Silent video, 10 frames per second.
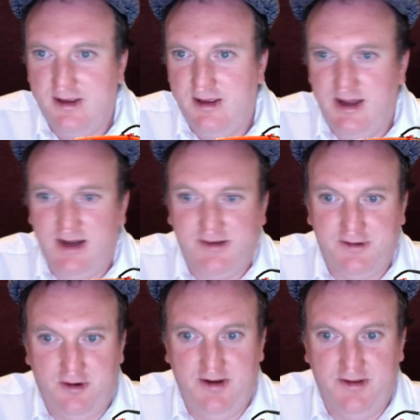
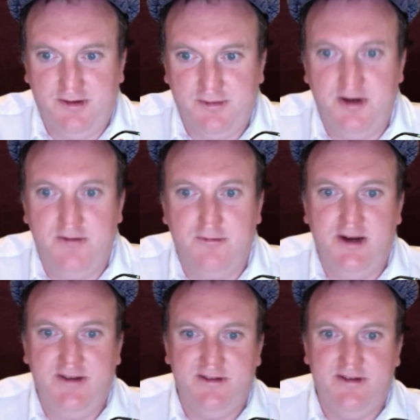Outside of the sprint
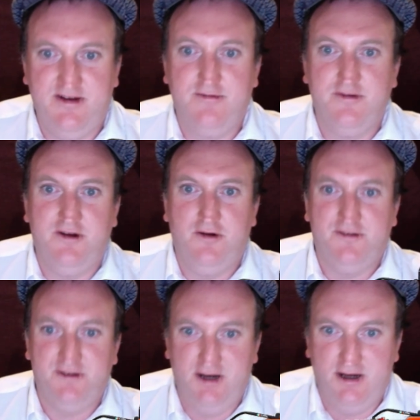races, his
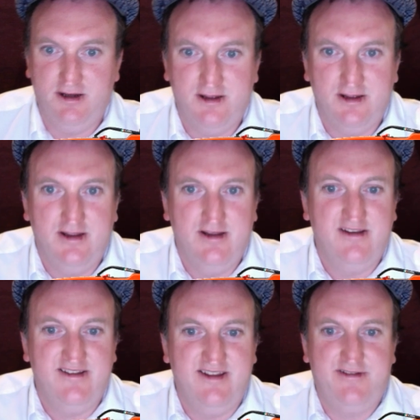results are
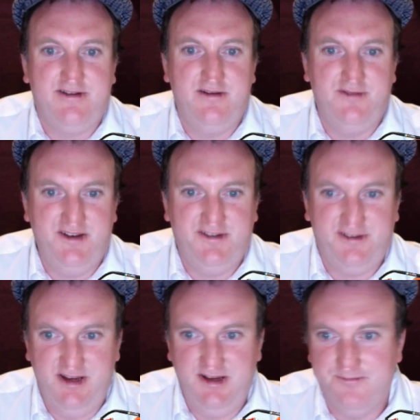less
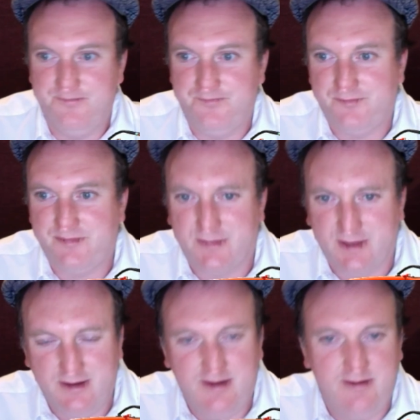convincing,
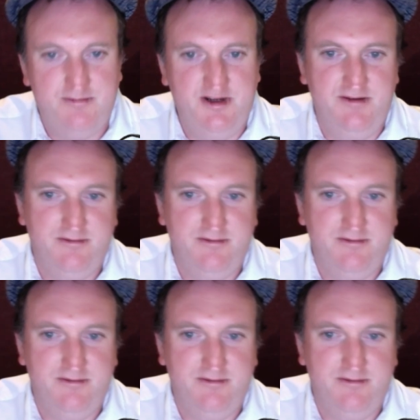but